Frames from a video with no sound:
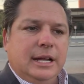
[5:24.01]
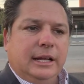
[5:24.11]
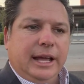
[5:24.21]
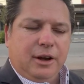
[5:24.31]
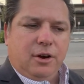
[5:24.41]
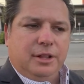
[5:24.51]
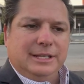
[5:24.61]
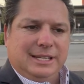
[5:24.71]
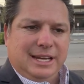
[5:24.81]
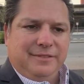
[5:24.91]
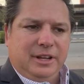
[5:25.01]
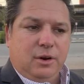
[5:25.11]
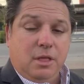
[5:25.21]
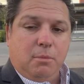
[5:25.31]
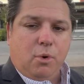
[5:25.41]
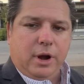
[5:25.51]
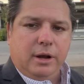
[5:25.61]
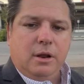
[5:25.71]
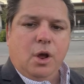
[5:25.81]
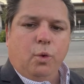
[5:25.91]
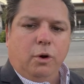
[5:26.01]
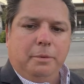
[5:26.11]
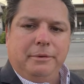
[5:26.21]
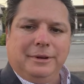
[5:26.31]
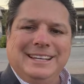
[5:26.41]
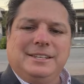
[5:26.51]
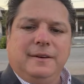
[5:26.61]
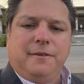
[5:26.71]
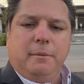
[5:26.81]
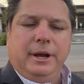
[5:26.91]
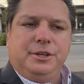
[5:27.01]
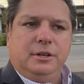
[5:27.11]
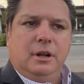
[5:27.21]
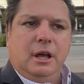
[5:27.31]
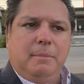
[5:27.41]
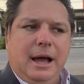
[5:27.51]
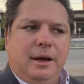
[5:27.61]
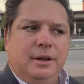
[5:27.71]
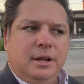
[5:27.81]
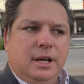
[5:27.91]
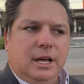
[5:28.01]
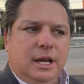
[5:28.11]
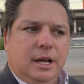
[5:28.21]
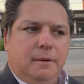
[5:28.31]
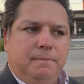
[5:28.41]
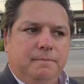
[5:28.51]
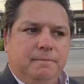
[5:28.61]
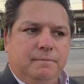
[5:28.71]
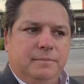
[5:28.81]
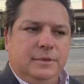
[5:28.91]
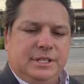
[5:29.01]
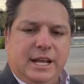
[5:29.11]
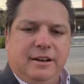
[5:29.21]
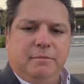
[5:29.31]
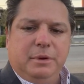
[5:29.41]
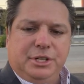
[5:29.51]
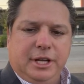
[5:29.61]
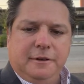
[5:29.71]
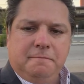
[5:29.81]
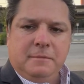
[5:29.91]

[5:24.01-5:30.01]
Later on this evening or in the morning, we'll be releasing information about the state of Michigan.